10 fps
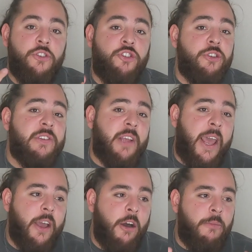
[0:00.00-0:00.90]
on
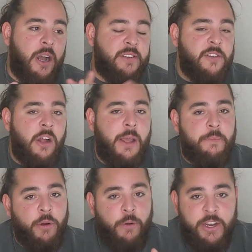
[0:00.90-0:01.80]
Tuesday on my style and
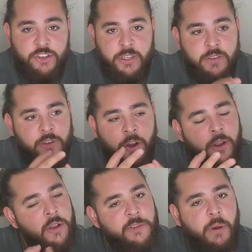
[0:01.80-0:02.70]
progression. So
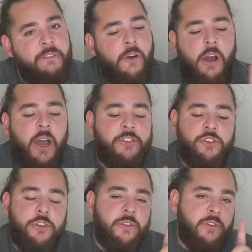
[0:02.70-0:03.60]
Spotify,
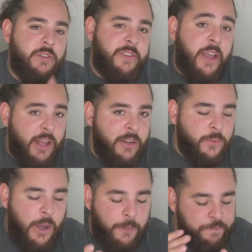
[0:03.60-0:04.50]
iTunes, SoundCloud
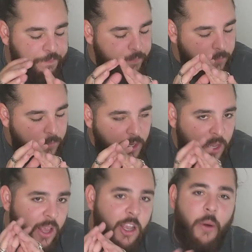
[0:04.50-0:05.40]
as well.
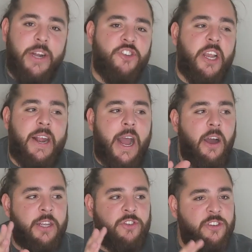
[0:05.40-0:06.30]
Go ahead and check it out. It's